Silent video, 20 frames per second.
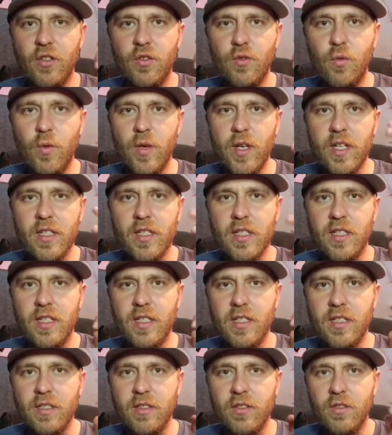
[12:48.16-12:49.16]
tweaks
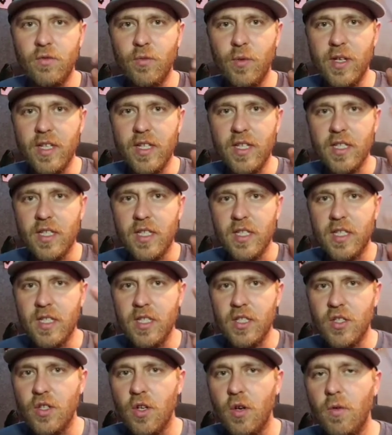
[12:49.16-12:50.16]
and
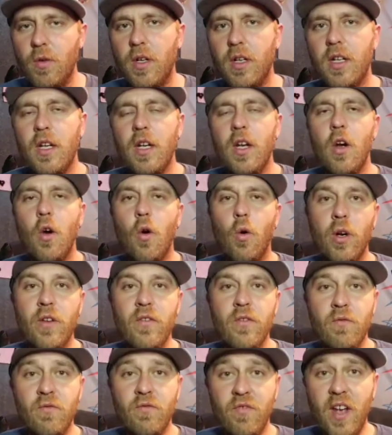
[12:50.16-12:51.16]
so on, or
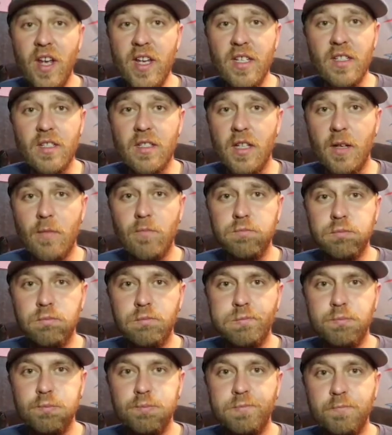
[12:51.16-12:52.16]
even face, like
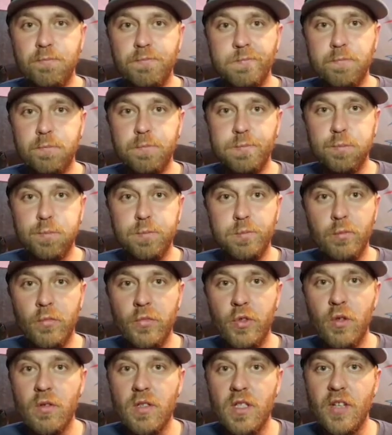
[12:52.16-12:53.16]

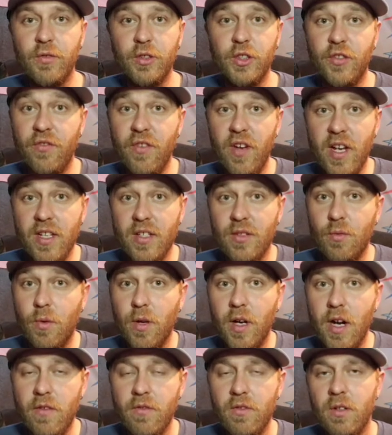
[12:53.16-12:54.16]
doing stuff with your face,
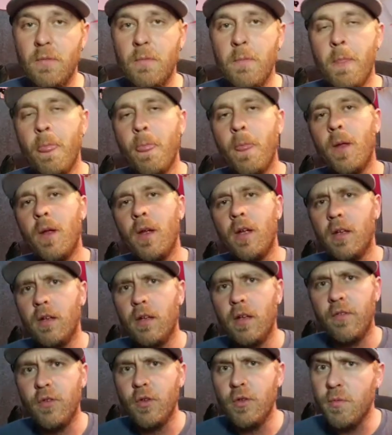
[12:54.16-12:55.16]
whatever.
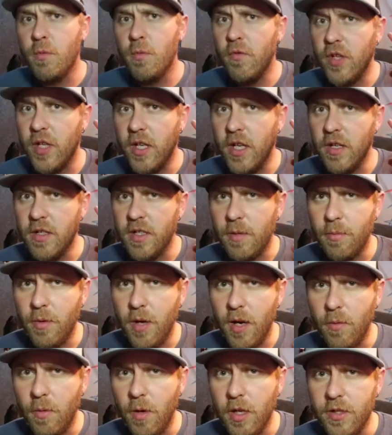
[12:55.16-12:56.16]
If you just move your ears, I'd
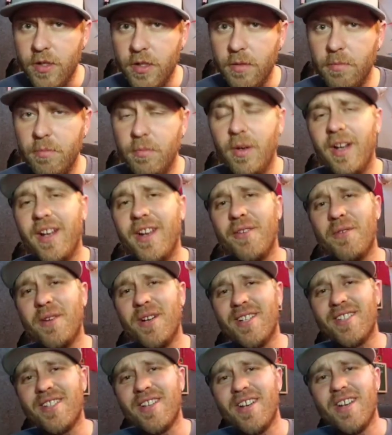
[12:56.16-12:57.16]
probably watch it. But
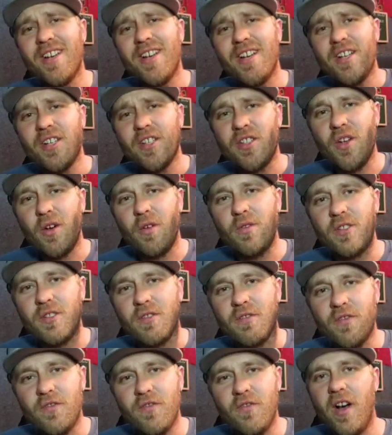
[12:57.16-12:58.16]
anyways, so it's
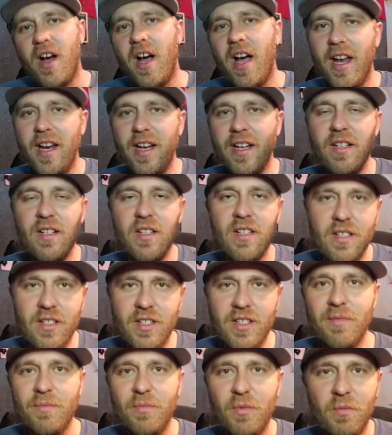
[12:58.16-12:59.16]
those fine,
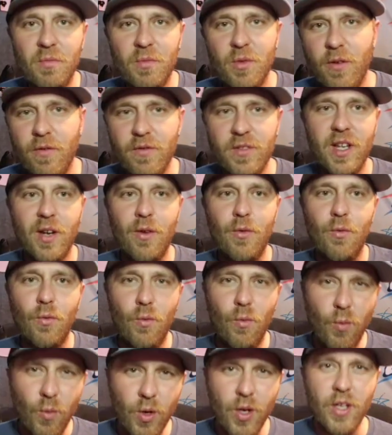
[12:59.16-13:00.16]
simple moves that
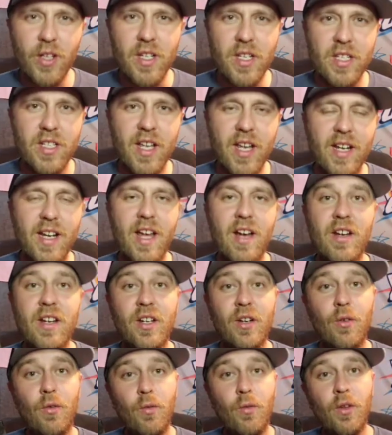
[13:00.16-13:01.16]
really stand out and
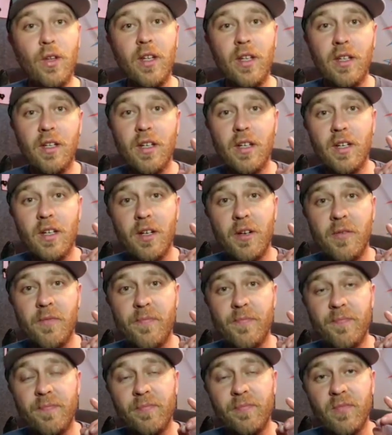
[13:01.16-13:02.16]
can really
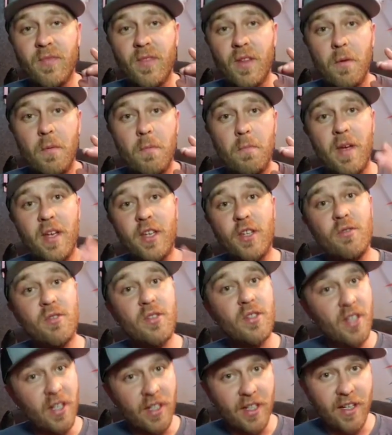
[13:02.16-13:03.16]
make you stick